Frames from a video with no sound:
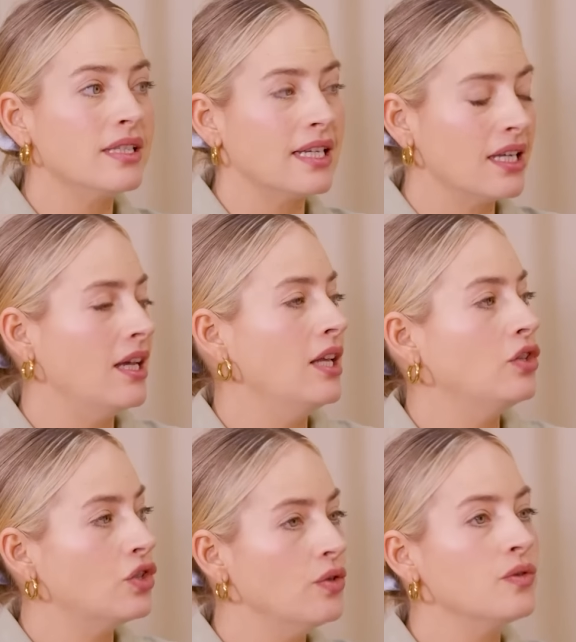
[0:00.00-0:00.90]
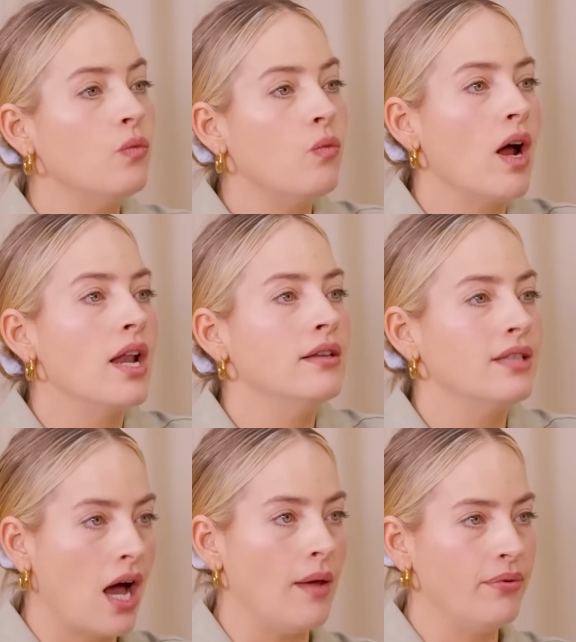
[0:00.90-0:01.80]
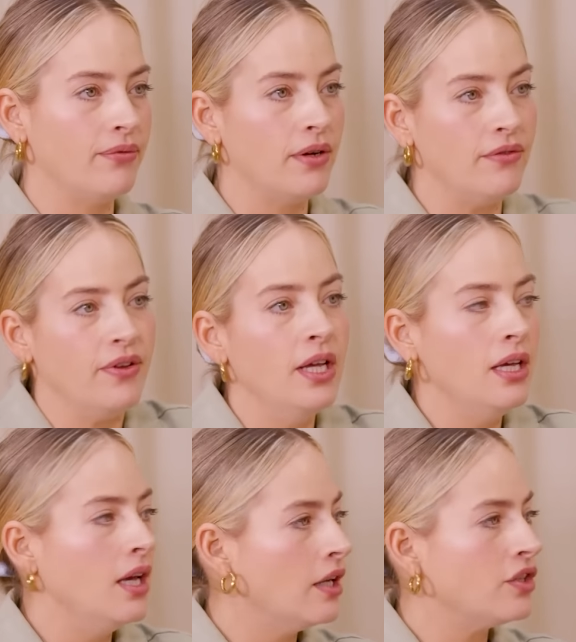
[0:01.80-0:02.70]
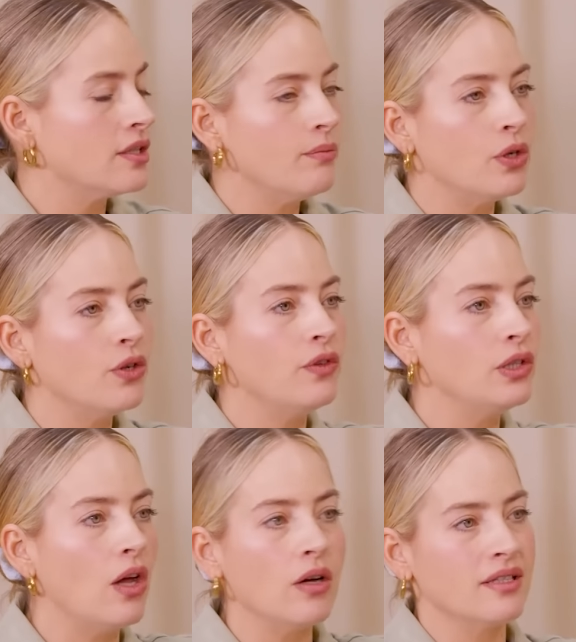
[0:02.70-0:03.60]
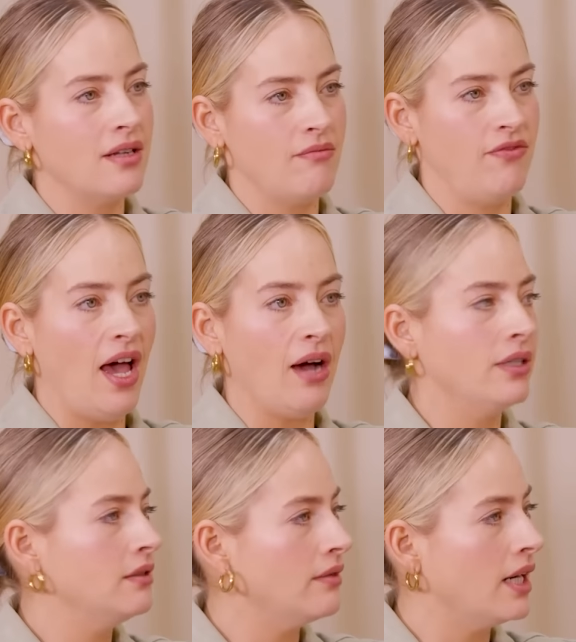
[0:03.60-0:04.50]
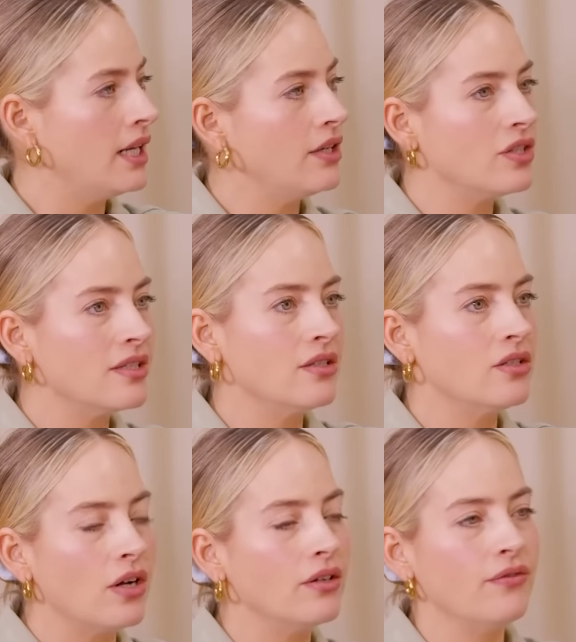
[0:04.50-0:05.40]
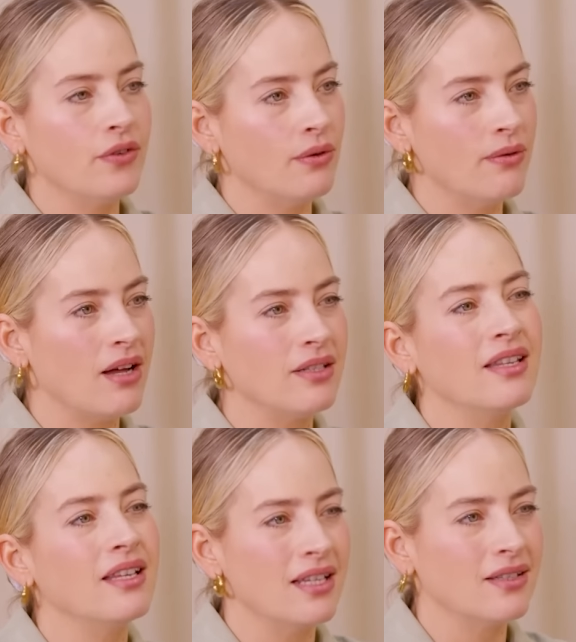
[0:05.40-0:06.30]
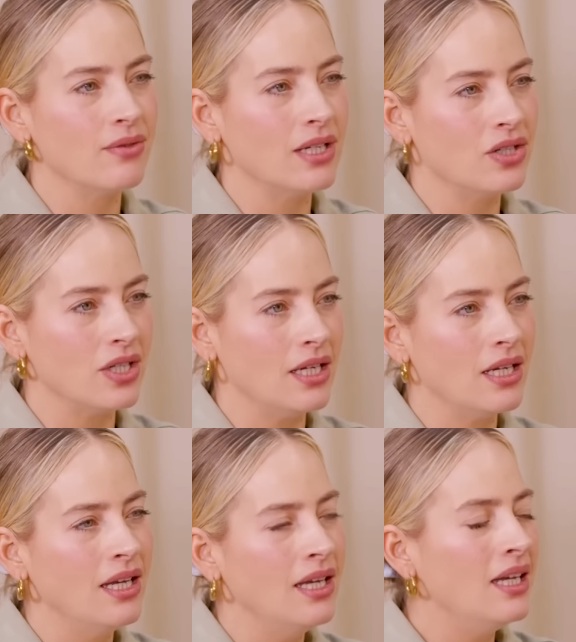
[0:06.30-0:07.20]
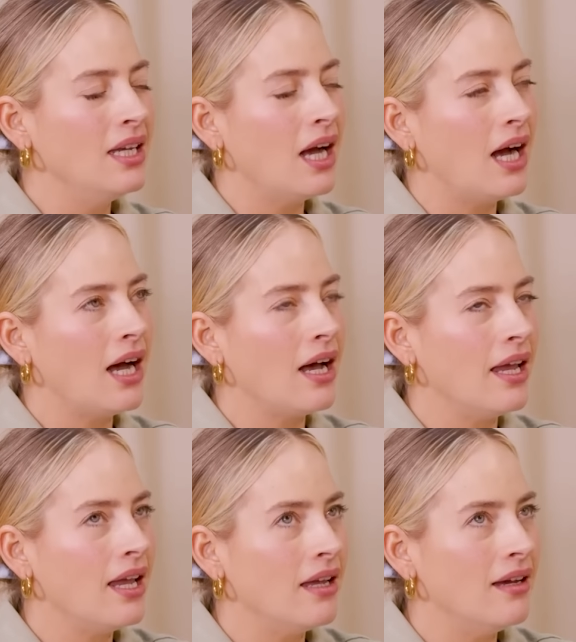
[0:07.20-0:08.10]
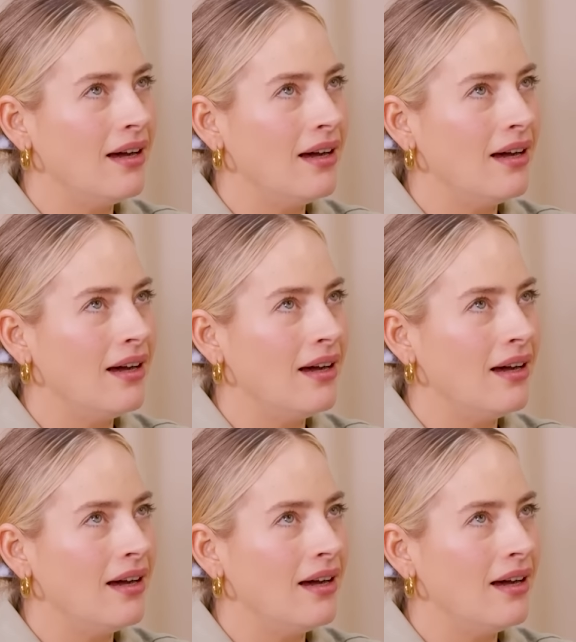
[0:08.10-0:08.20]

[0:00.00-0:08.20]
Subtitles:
like choose one type of just a beautiful long stemmed flower, right? And just dot a few around. I think that's really chic. I